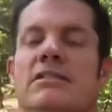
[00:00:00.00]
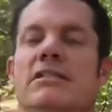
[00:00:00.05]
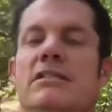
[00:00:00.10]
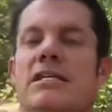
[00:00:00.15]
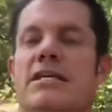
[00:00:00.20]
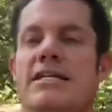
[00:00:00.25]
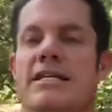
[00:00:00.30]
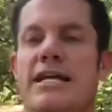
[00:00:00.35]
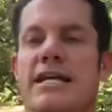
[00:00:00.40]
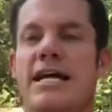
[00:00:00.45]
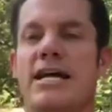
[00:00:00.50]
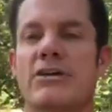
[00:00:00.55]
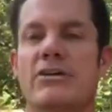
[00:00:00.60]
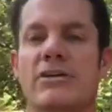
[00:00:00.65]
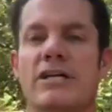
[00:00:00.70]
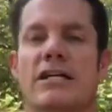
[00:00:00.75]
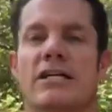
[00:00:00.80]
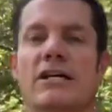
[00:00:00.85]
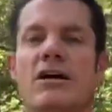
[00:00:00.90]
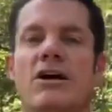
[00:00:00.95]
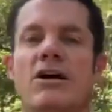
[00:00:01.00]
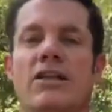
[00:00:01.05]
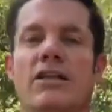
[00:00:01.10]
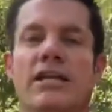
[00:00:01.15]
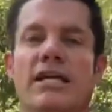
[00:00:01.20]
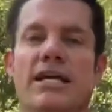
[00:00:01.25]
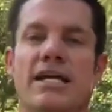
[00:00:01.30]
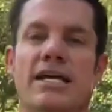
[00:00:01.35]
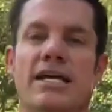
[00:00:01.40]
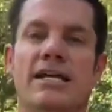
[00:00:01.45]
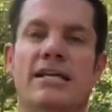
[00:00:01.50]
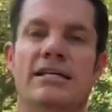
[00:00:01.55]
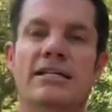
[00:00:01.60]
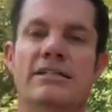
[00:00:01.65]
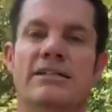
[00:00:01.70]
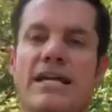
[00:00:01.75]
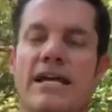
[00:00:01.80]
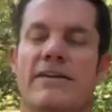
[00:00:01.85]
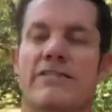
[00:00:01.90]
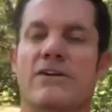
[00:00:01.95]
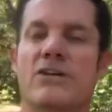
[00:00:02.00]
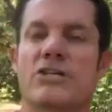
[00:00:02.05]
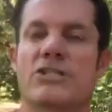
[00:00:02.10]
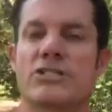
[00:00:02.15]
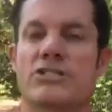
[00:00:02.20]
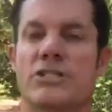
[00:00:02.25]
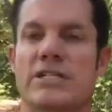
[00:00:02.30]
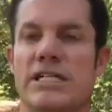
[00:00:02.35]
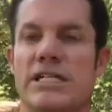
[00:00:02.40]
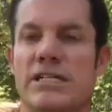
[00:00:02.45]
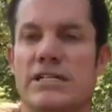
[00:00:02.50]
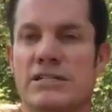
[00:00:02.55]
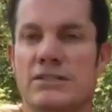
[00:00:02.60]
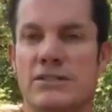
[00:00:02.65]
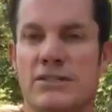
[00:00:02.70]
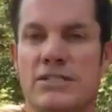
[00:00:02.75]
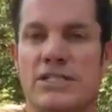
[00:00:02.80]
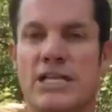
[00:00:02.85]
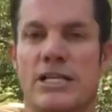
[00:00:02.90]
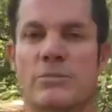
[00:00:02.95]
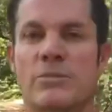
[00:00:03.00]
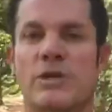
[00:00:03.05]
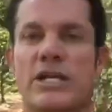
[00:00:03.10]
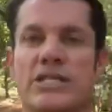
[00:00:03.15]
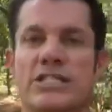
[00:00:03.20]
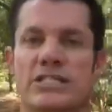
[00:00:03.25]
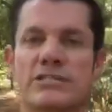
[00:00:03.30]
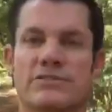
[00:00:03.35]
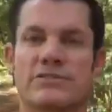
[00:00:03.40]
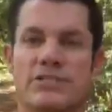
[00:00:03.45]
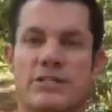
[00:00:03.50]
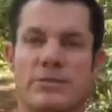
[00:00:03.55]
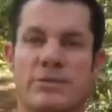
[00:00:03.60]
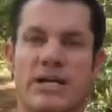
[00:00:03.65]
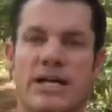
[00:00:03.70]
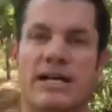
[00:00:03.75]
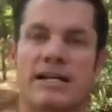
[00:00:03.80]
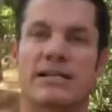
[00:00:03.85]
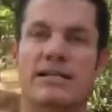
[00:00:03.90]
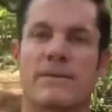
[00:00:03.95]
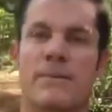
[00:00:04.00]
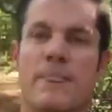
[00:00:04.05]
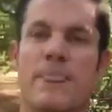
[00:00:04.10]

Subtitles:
Encountering a holiday, anniversary, or celebration of some kind